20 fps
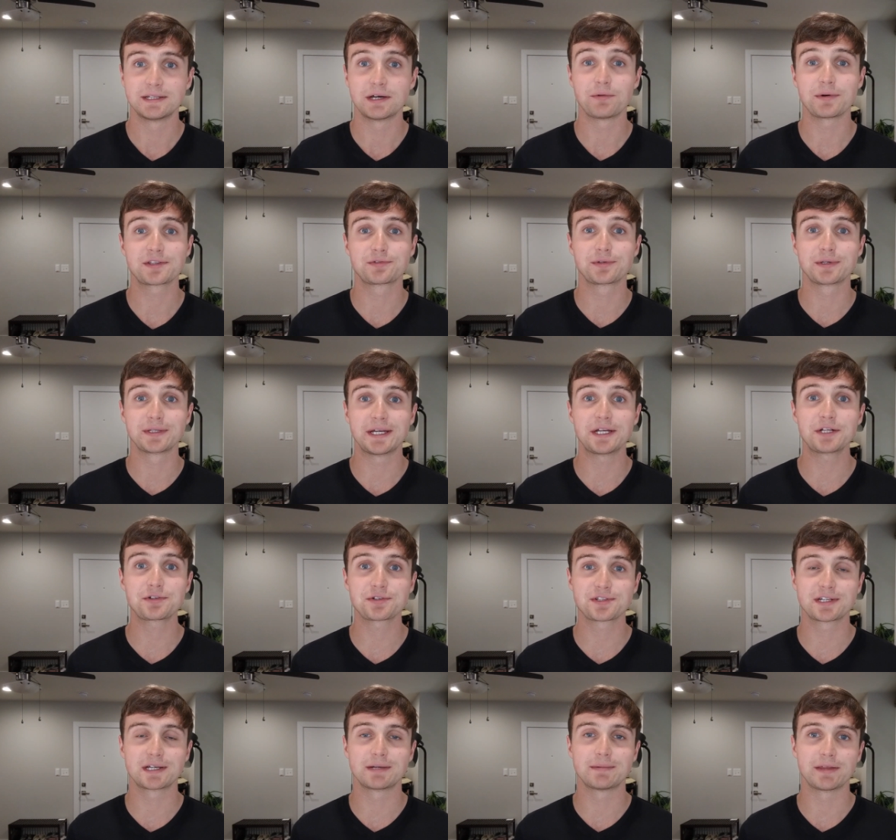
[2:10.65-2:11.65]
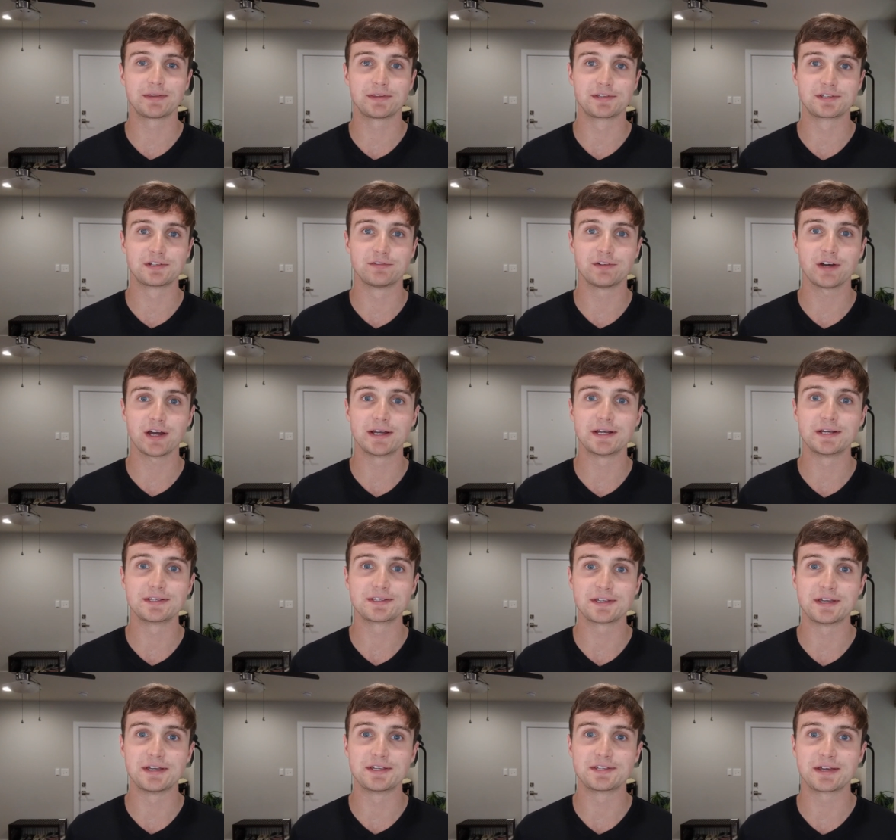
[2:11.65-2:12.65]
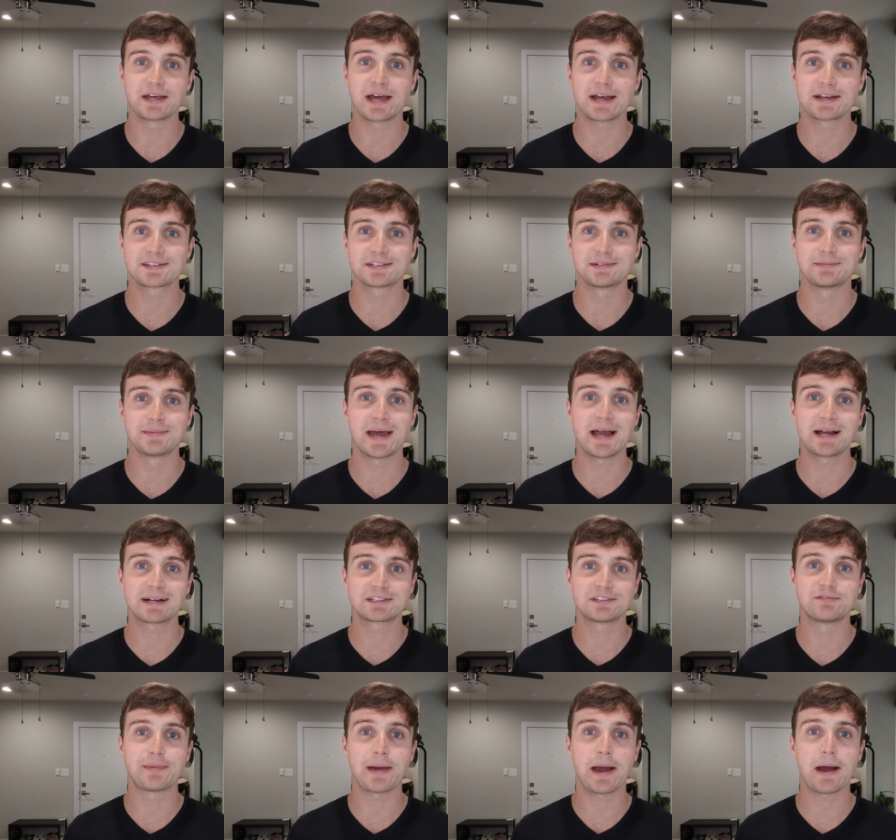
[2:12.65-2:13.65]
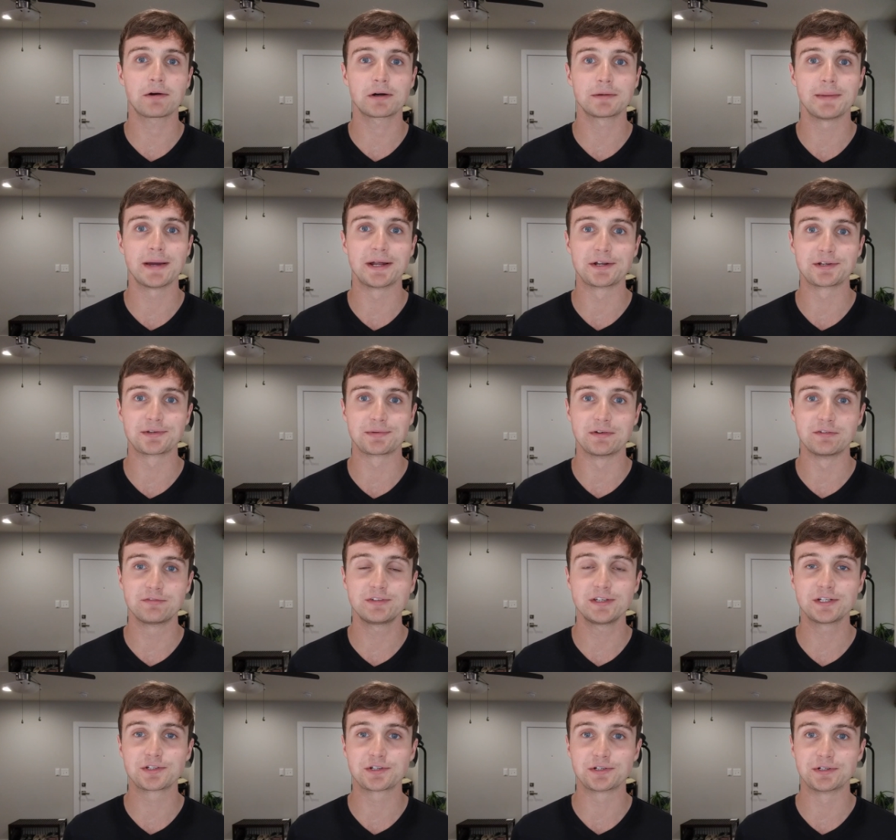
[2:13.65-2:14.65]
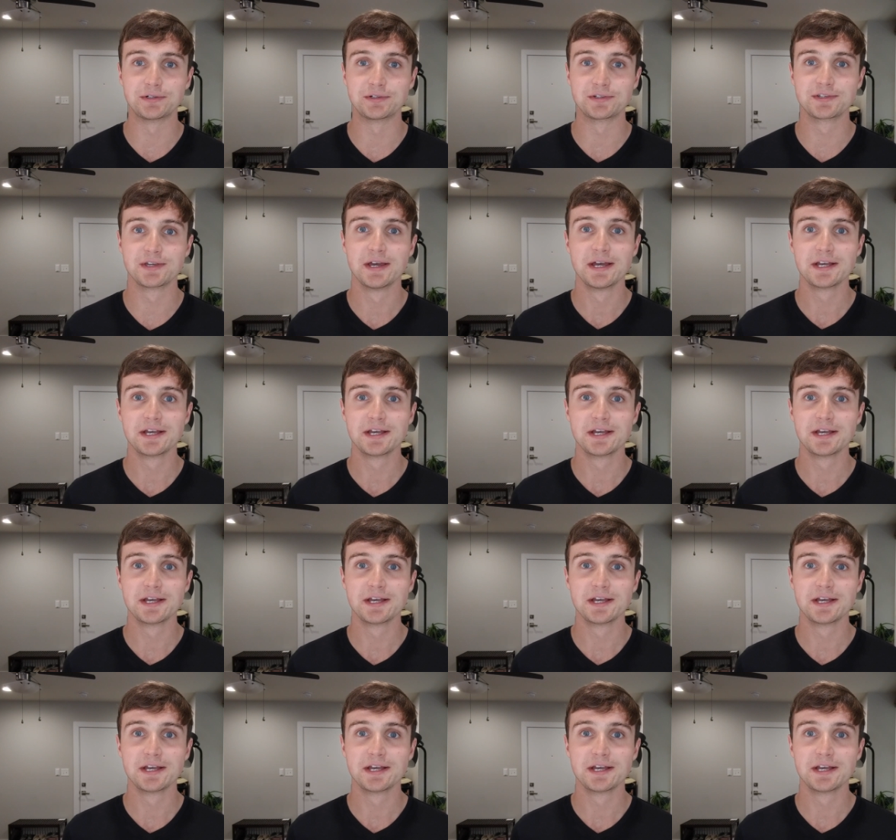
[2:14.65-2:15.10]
Now, what's really interesting about this device is it has some active power management features,